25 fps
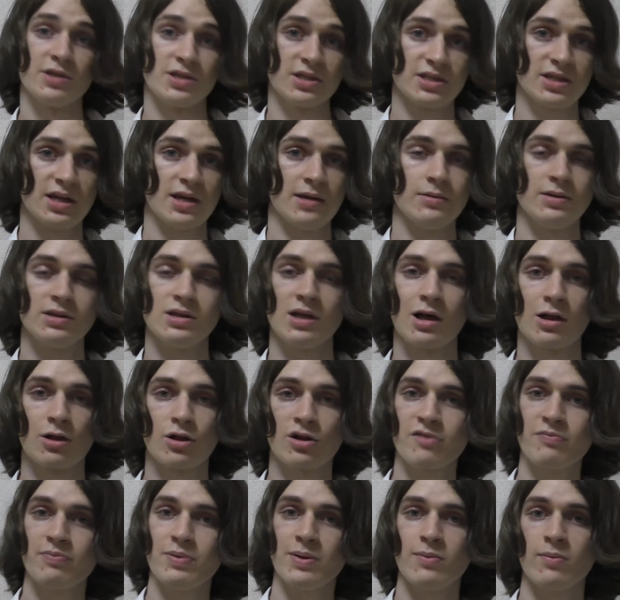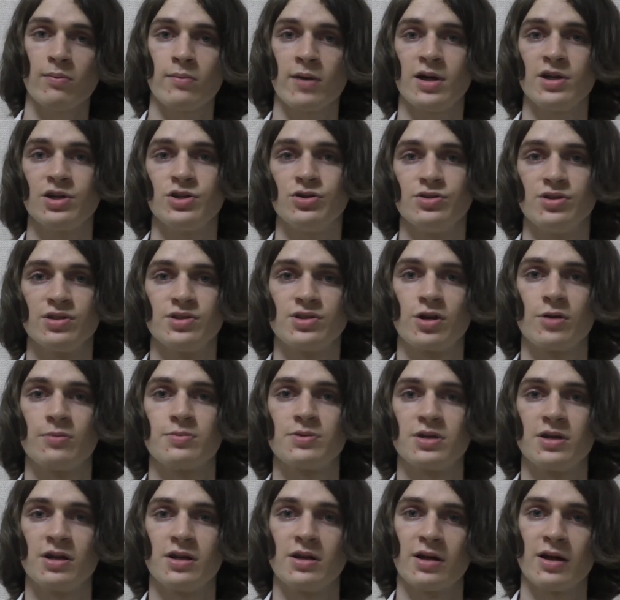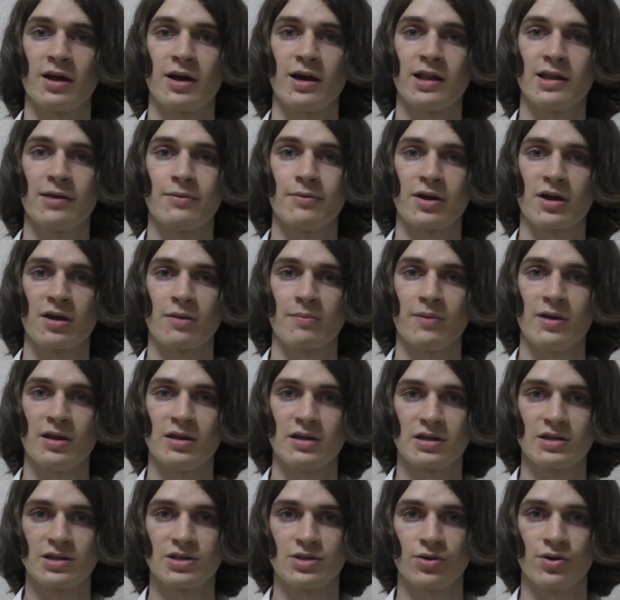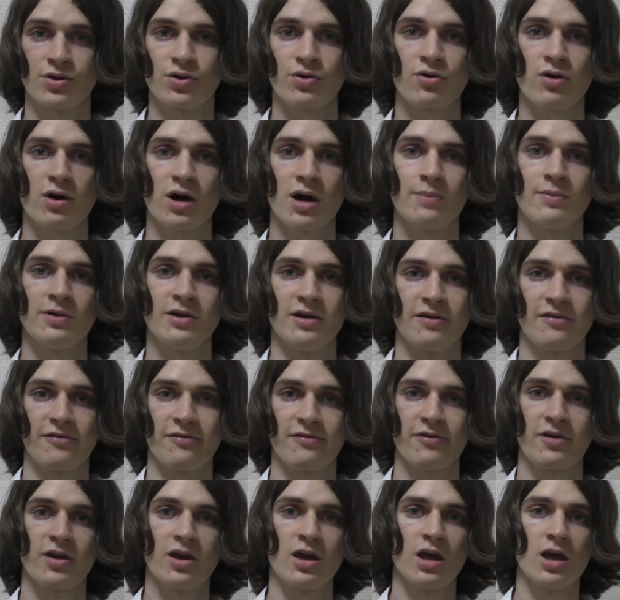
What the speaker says: instead. A lot of people might choose this option, and I highly recommend considering Yokohama if